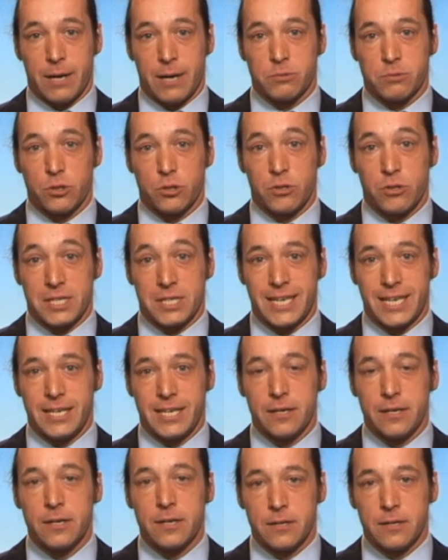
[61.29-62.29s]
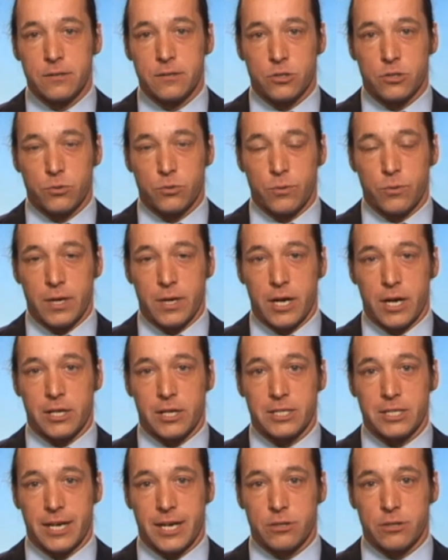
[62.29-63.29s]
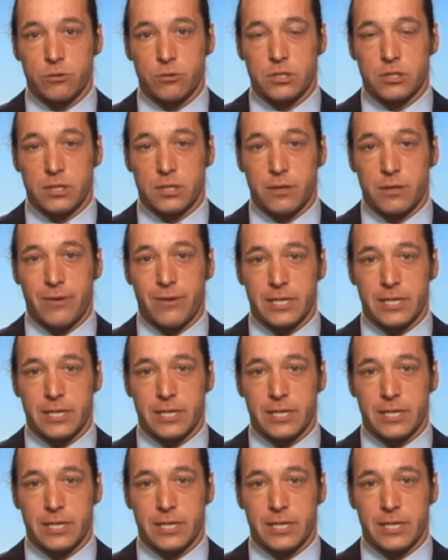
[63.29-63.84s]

absolutely key to early diagnosis and